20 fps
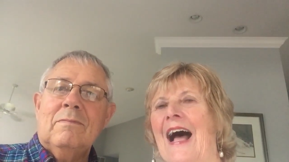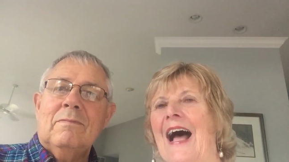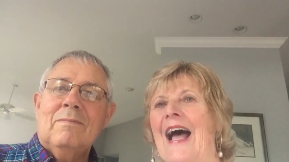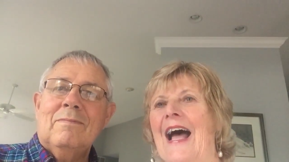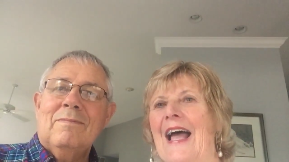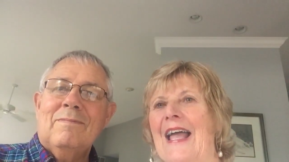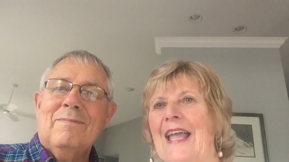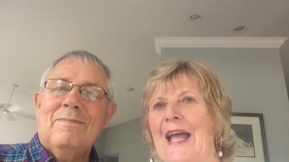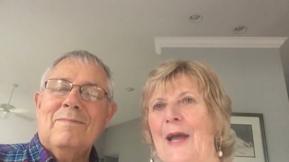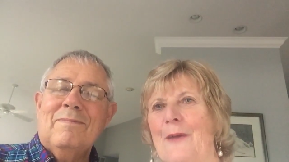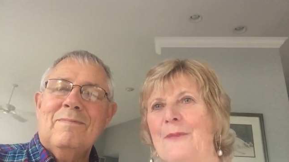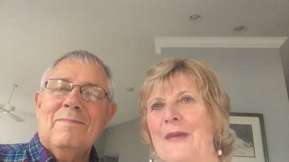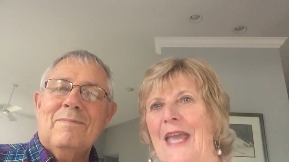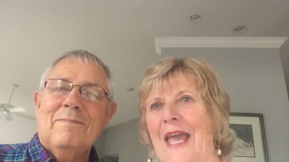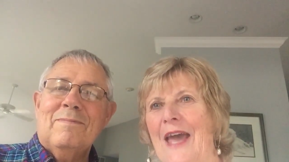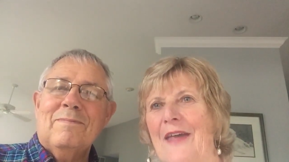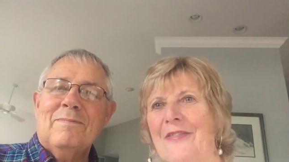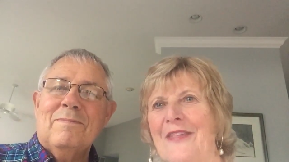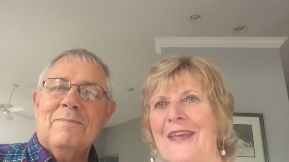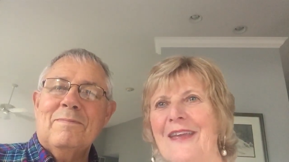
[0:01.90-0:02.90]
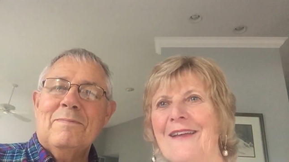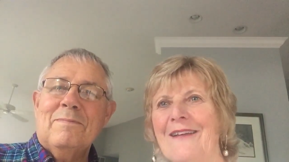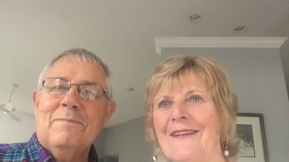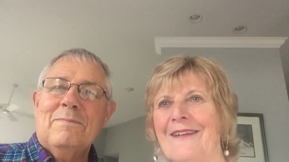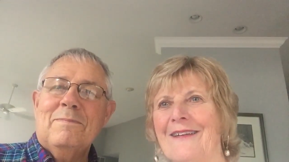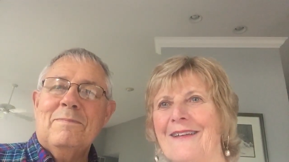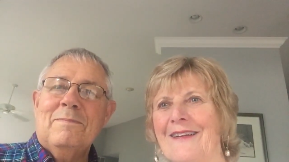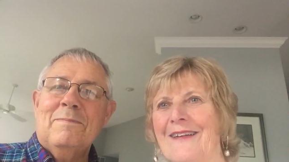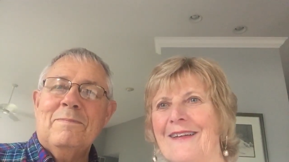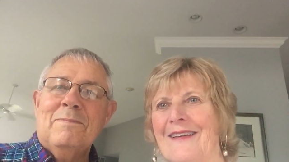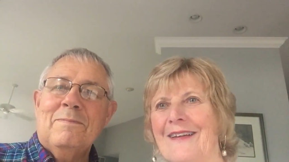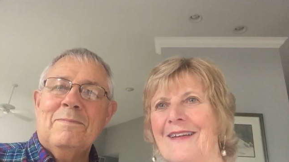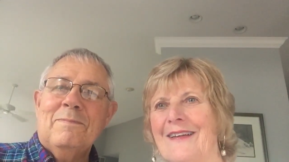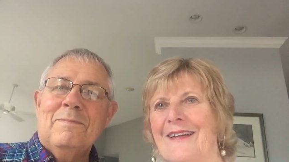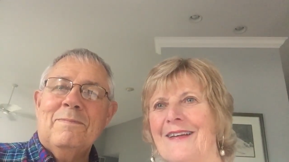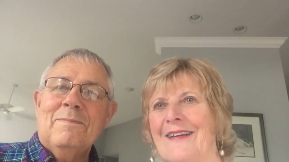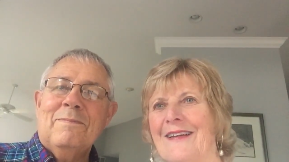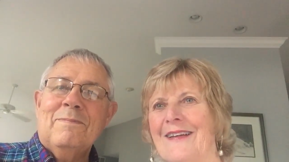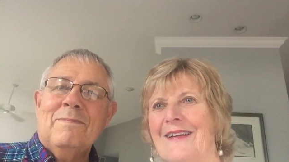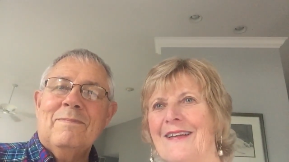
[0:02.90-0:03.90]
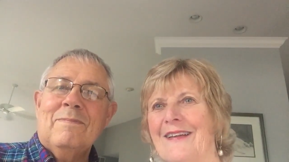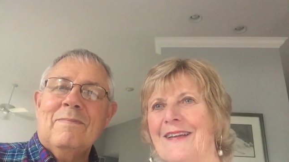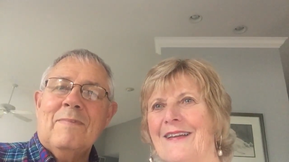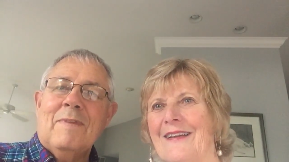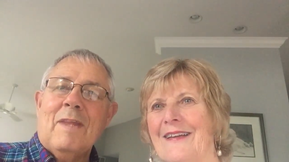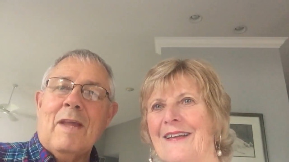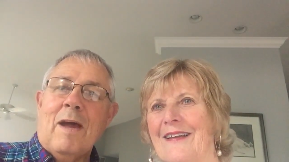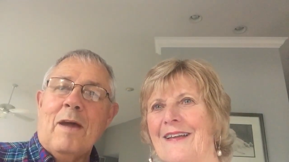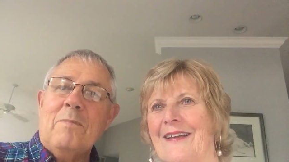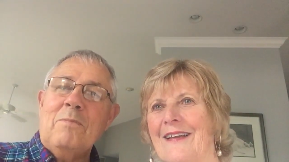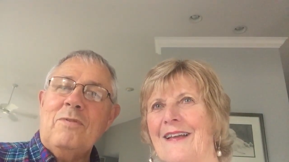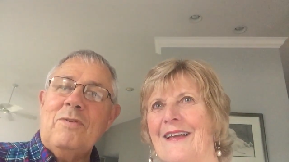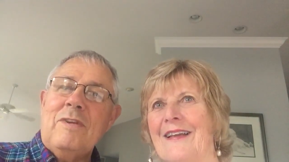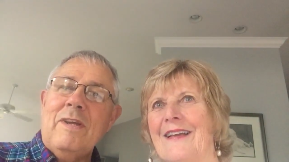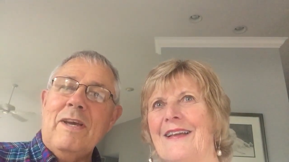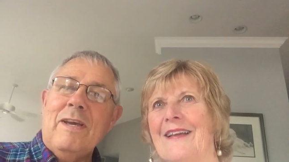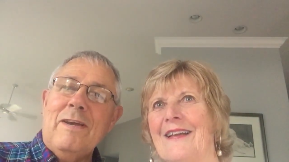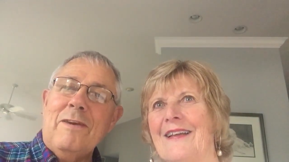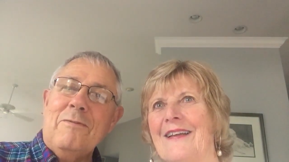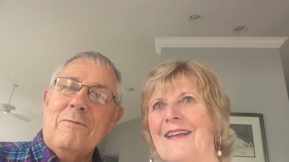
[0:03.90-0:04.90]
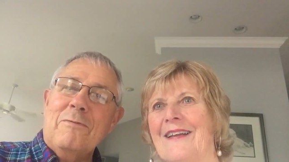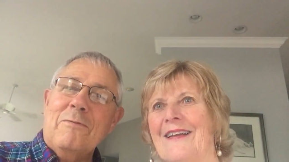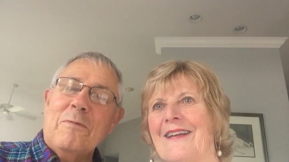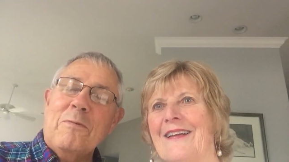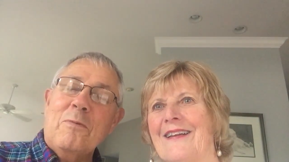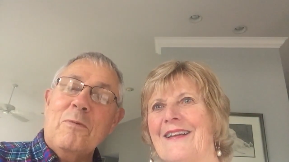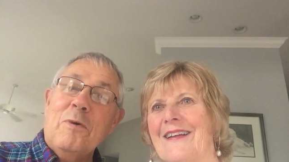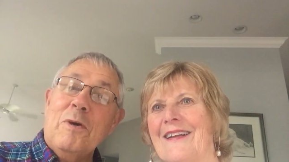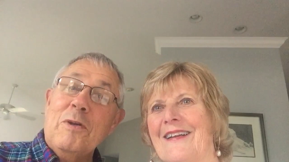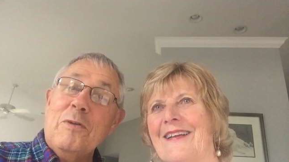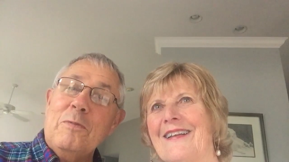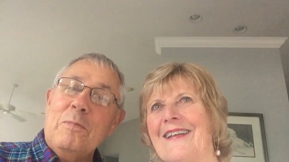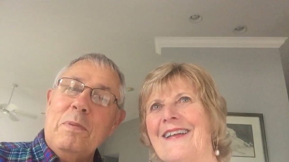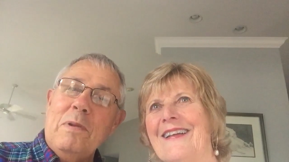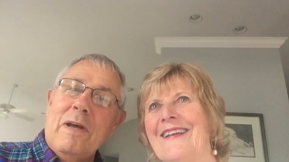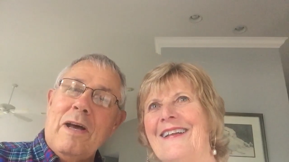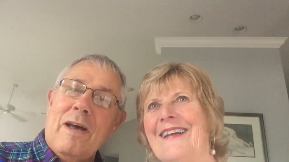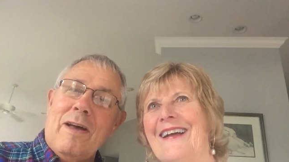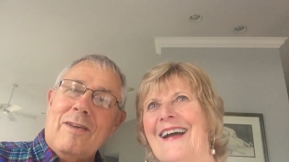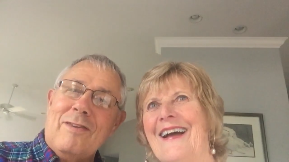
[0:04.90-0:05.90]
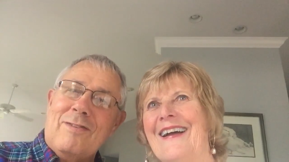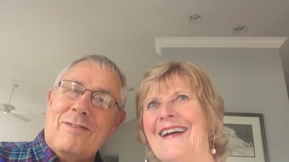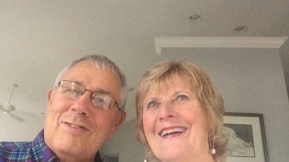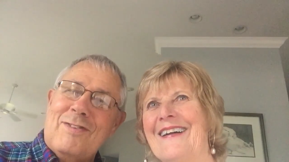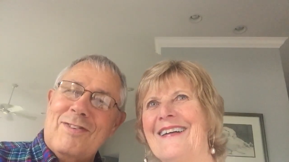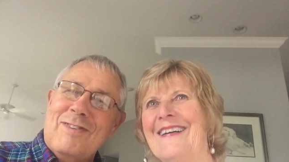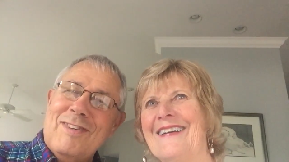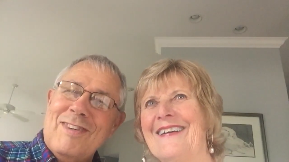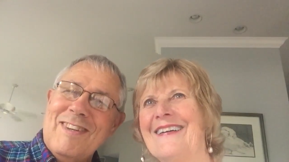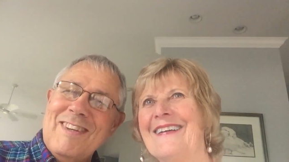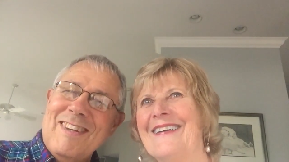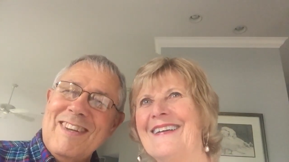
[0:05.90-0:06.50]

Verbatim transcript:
Speaker 1: Hi, I'm Kathy.
Speaker 2: I'm Steve from Quilts Plus.